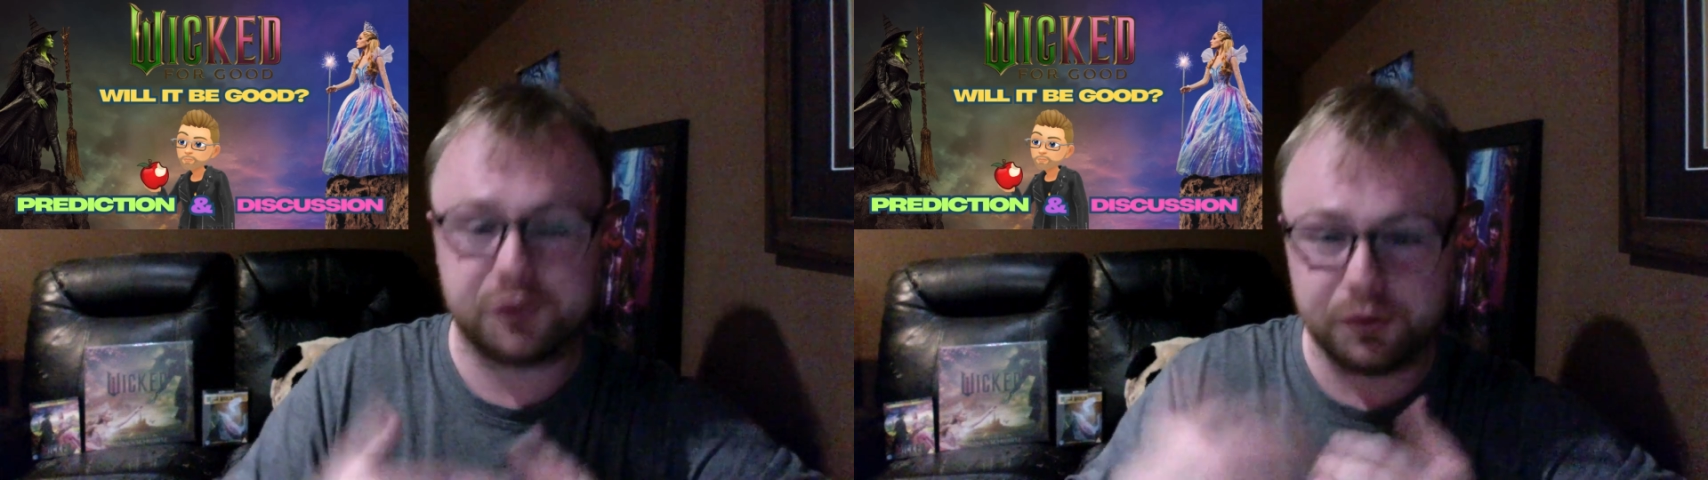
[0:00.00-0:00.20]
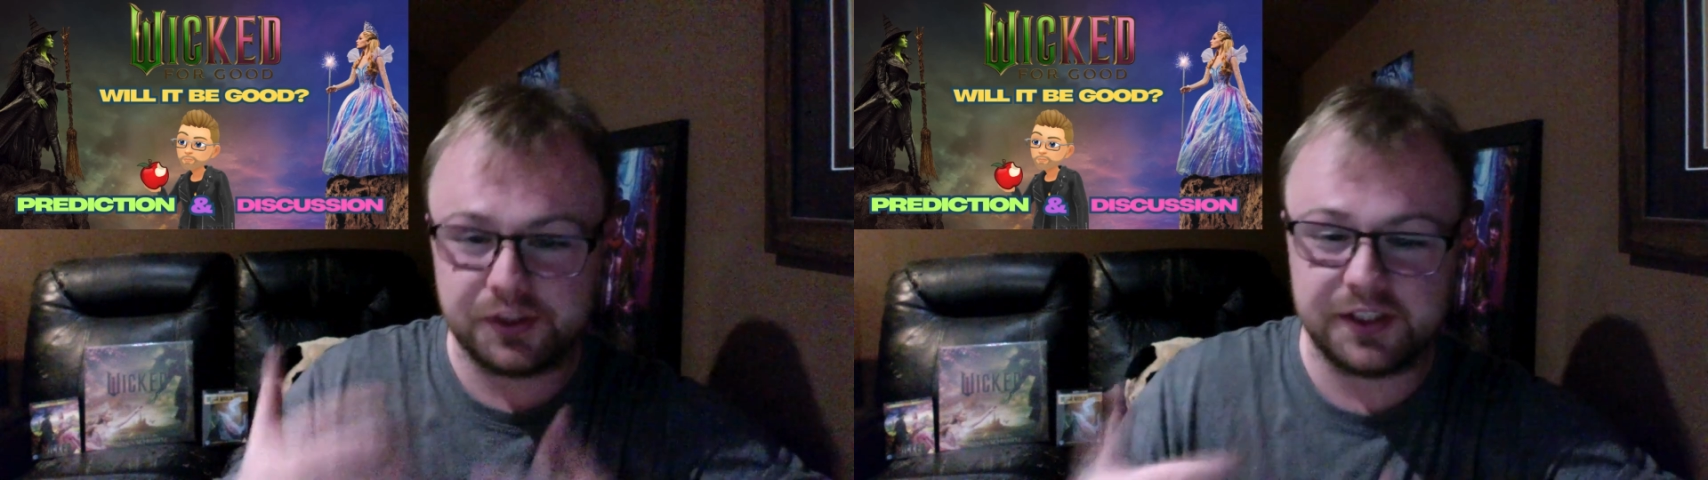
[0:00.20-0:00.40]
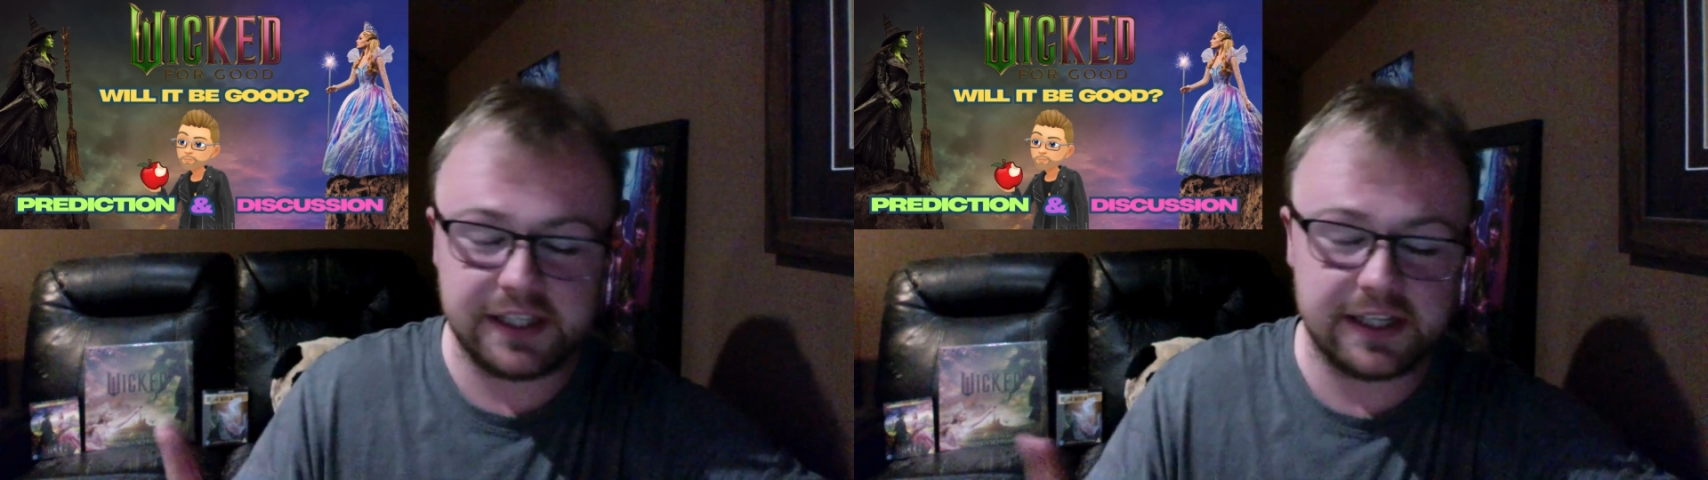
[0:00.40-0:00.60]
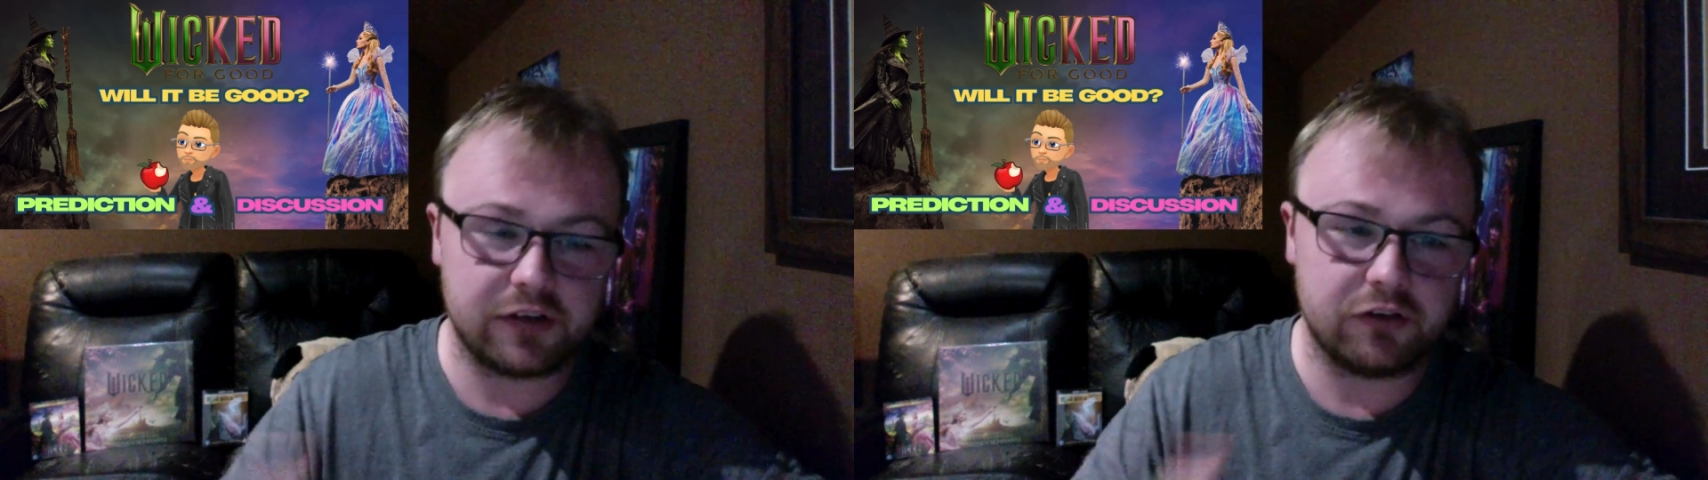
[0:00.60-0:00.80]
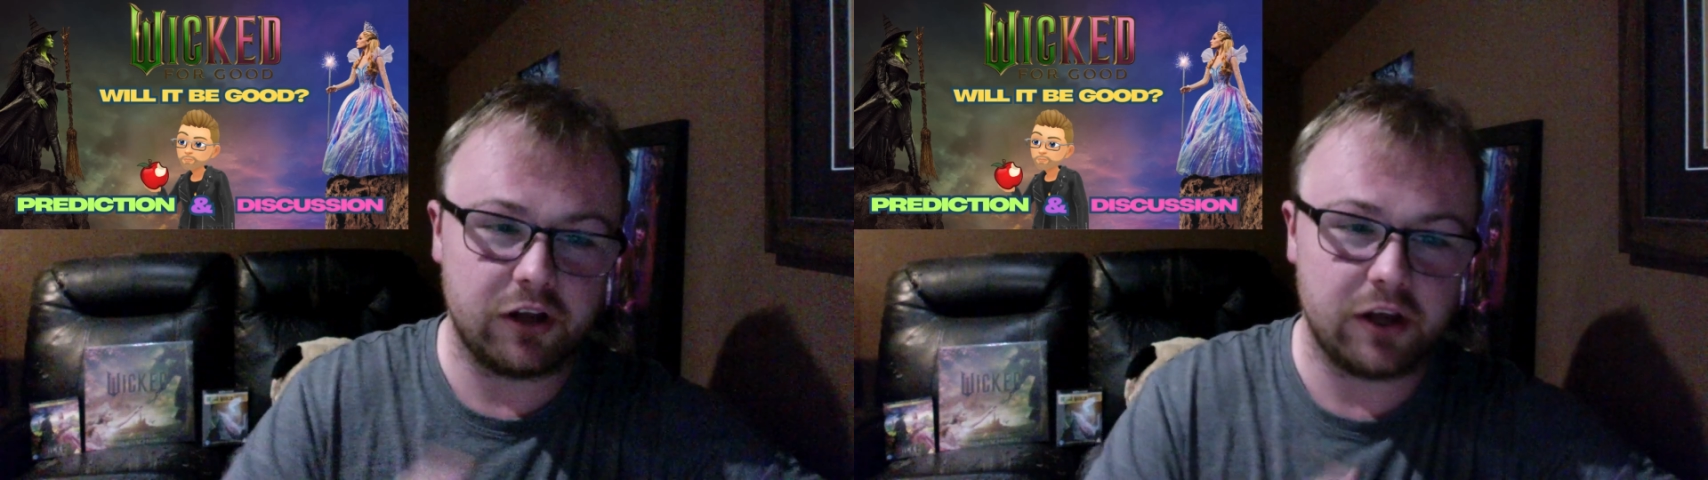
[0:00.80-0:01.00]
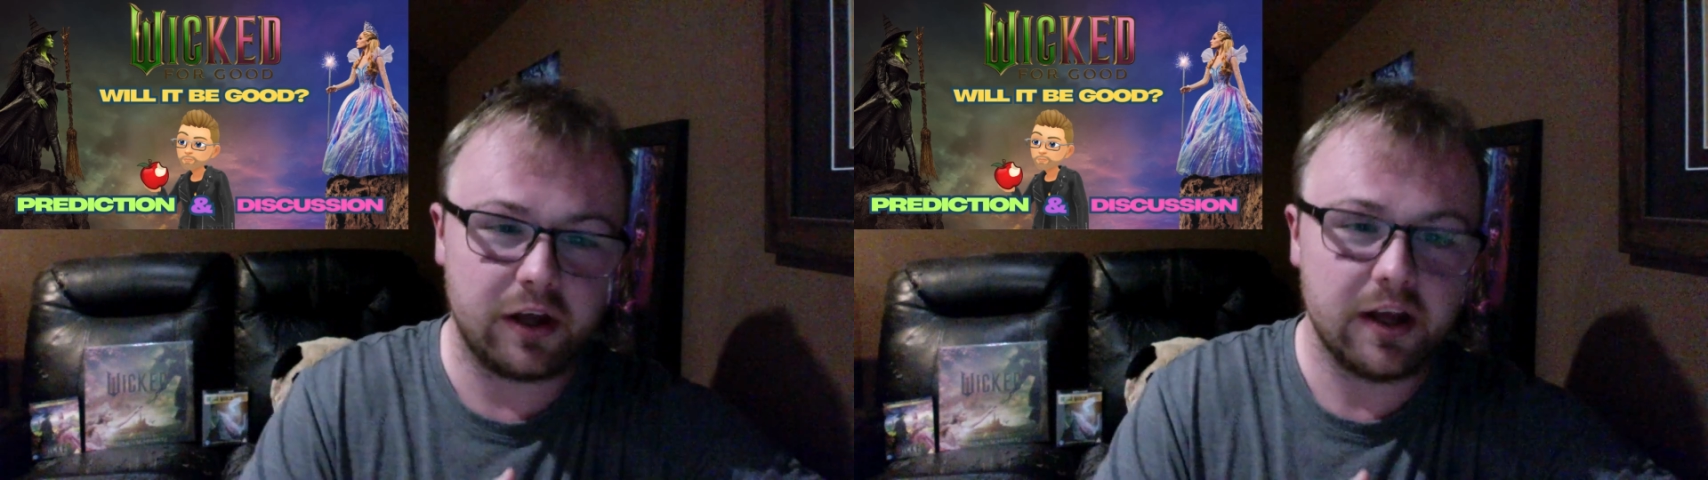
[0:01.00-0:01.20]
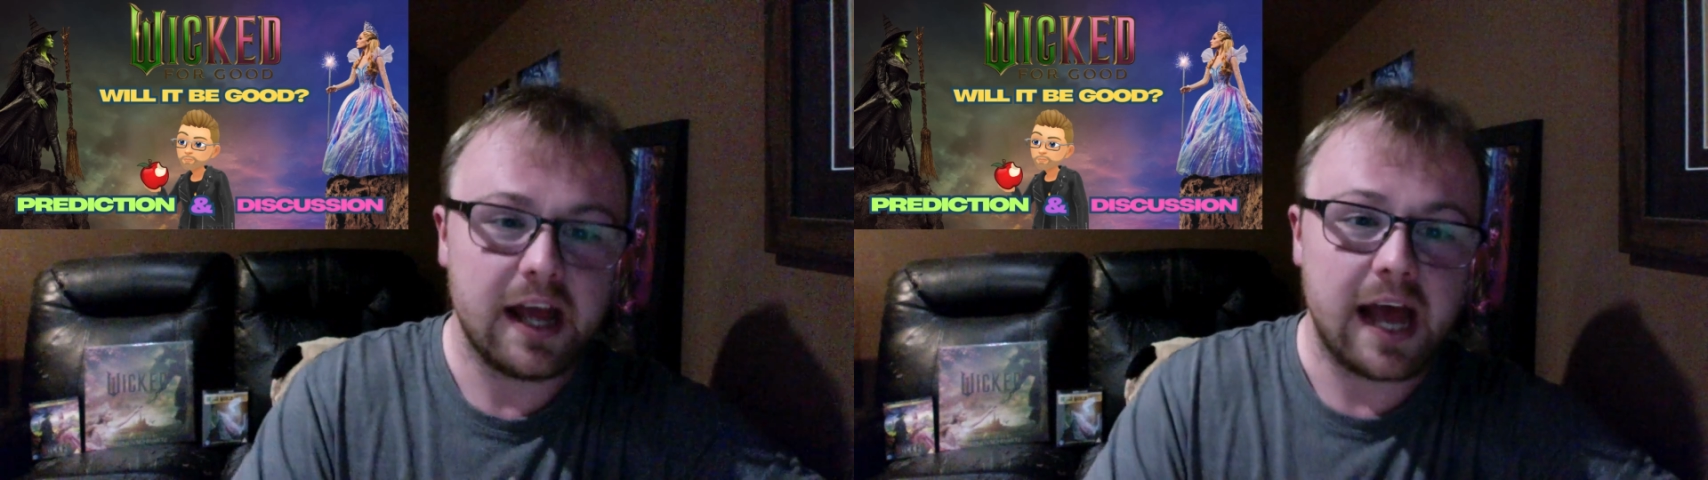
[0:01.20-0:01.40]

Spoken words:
to see this year,